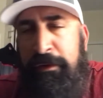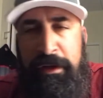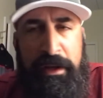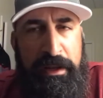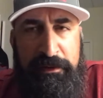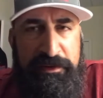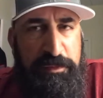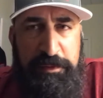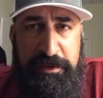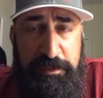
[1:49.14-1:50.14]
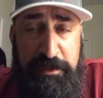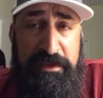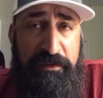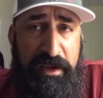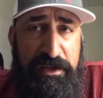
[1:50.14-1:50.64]
really going to get into
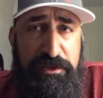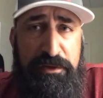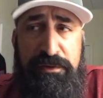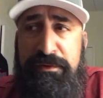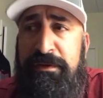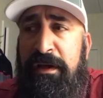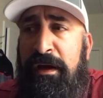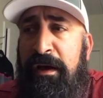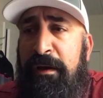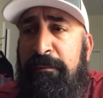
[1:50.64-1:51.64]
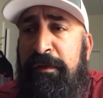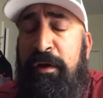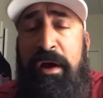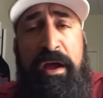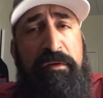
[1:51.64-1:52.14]
specific issues.
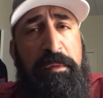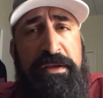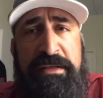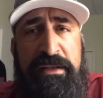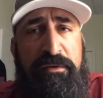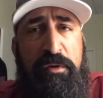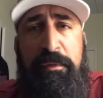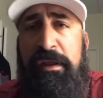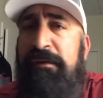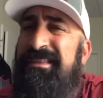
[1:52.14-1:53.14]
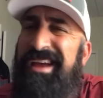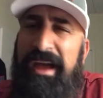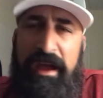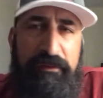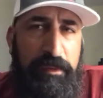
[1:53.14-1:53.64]
Everybody's got their own beliefs,
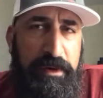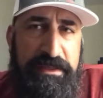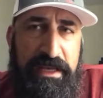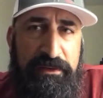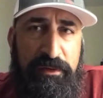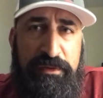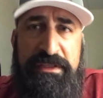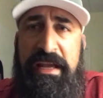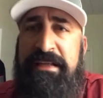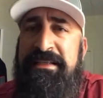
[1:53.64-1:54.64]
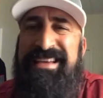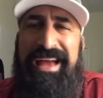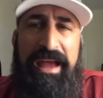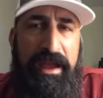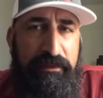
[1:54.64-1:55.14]
everybody's got their own stances,
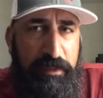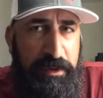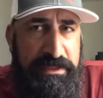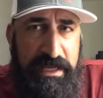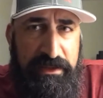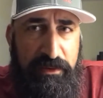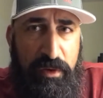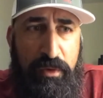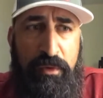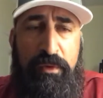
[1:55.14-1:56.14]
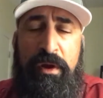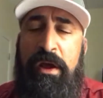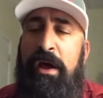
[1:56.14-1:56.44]
everybody's got their own